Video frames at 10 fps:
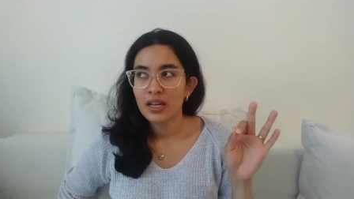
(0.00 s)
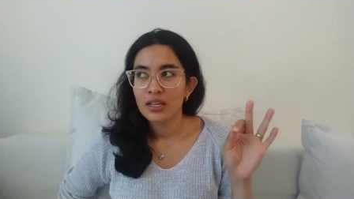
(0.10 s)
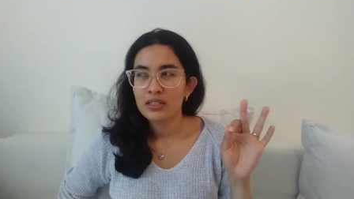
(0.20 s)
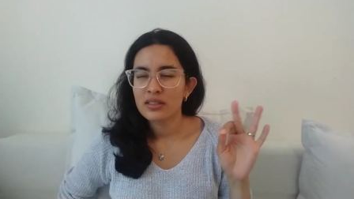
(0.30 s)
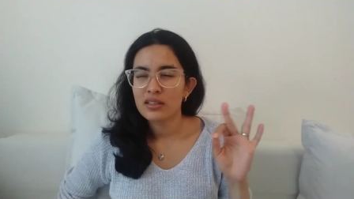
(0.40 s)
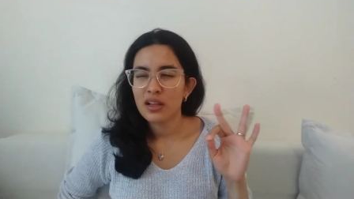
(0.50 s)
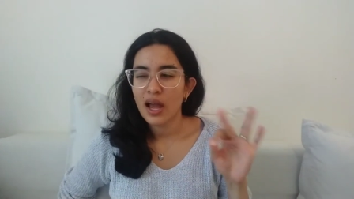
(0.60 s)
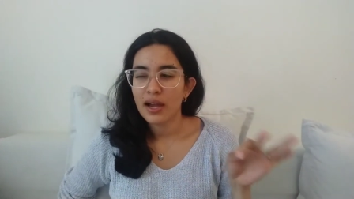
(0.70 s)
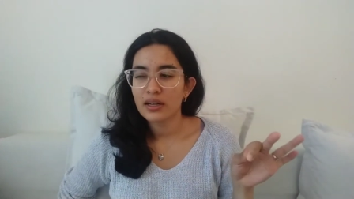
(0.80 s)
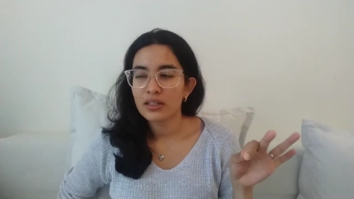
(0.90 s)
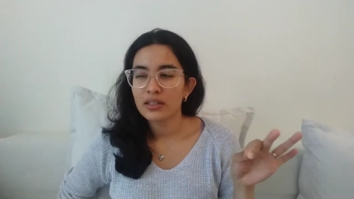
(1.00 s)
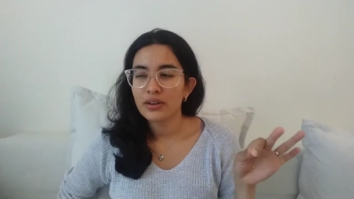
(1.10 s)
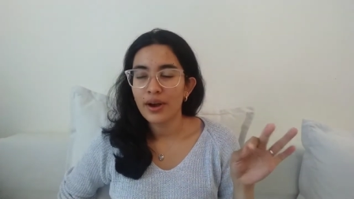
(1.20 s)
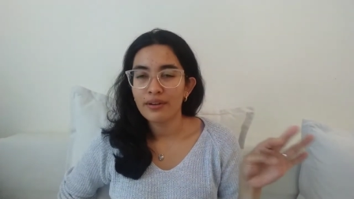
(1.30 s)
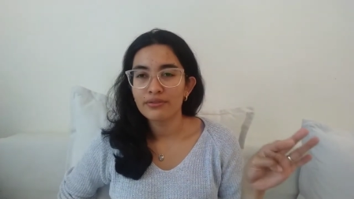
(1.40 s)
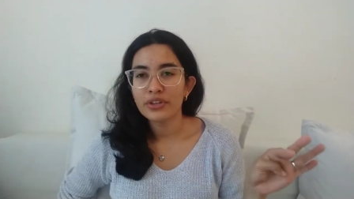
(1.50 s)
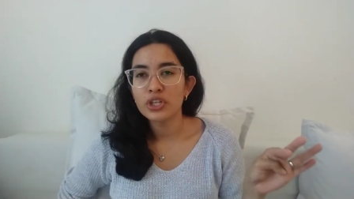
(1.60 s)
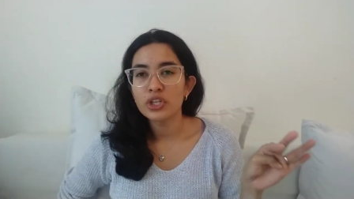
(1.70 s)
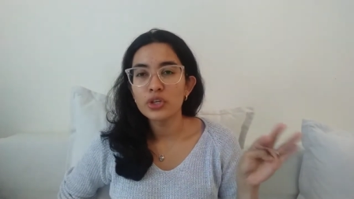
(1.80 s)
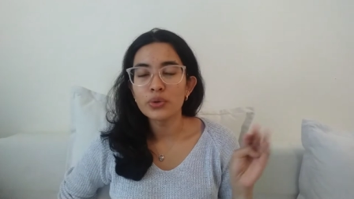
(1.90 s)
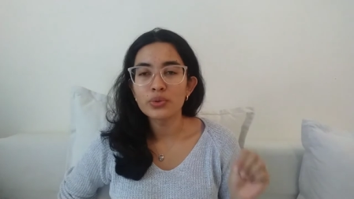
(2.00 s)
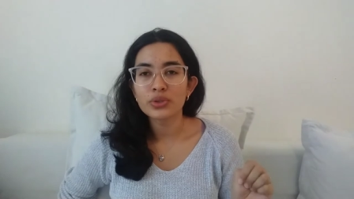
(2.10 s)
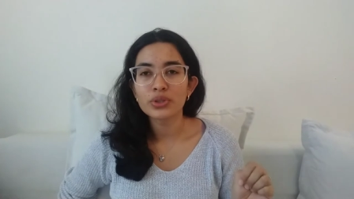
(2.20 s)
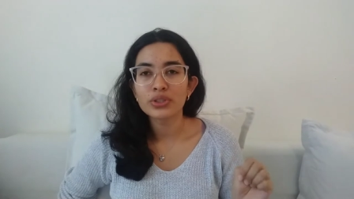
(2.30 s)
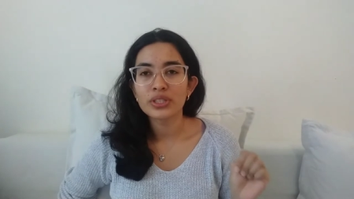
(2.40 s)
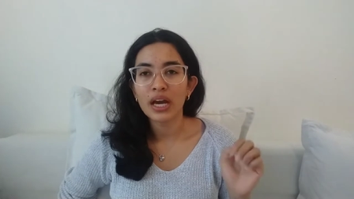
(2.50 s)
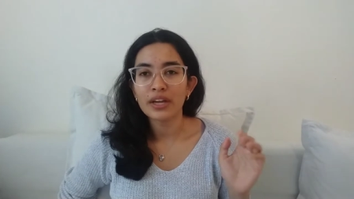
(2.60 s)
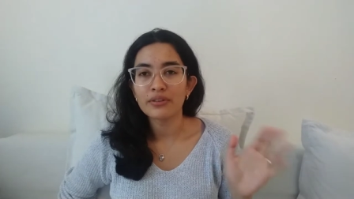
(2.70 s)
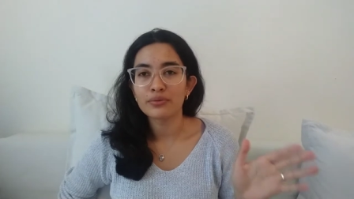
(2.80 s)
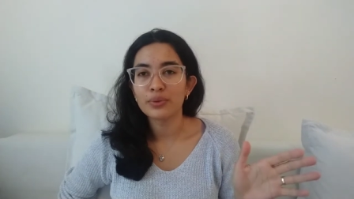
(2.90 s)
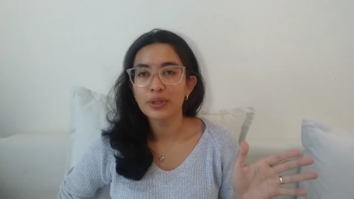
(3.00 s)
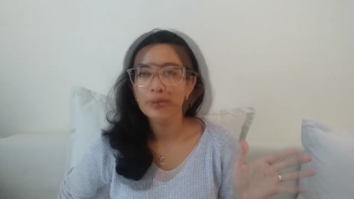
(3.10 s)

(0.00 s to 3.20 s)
slack craft users kind of world.